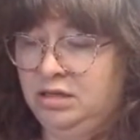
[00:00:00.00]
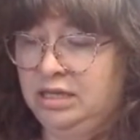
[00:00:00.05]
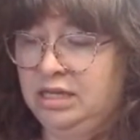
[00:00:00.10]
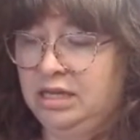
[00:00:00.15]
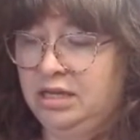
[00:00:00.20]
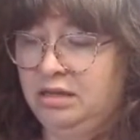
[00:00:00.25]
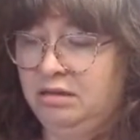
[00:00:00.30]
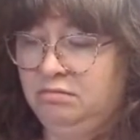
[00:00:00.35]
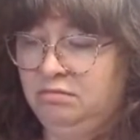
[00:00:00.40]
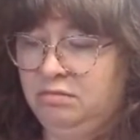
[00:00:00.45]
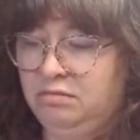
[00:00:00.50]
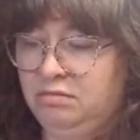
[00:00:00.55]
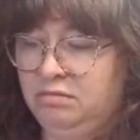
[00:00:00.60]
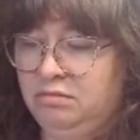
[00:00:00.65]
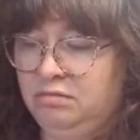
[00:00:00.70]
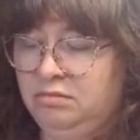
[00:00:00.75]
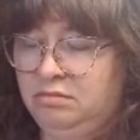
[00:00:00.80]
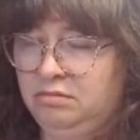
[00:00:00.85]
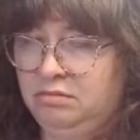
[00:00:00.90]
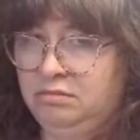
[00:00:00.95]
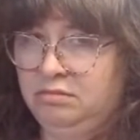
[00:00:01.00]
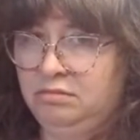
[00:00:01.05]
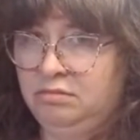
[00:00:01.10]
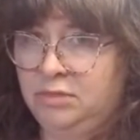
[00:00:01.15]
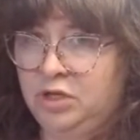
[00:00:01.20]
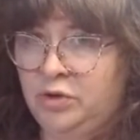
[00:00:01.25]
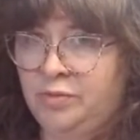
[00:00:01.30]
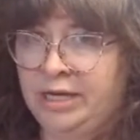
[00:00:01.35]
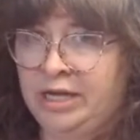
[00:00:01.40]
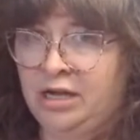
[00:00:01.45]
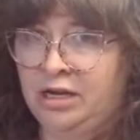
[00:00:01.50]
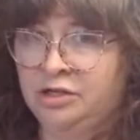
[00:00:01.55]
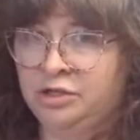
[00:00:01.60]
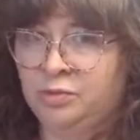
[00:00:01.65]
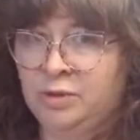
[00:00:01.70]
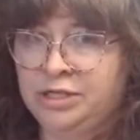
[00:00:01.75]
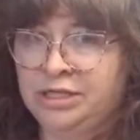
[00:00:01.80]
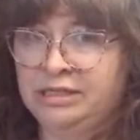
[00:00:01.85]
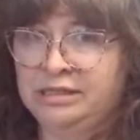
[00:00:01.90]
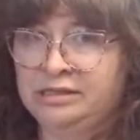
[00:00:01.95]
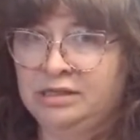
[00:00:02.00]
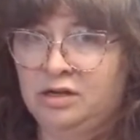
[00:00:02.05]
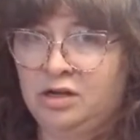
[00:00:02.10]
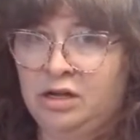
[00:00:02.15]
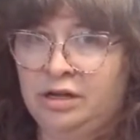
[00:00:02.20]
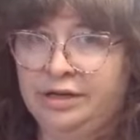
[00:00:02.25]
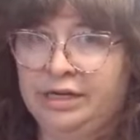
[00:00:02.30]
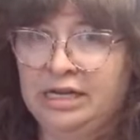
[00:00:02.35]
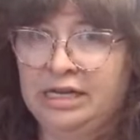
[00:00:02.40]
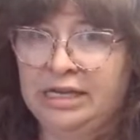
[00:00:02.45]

Oh my gosh, what is it called?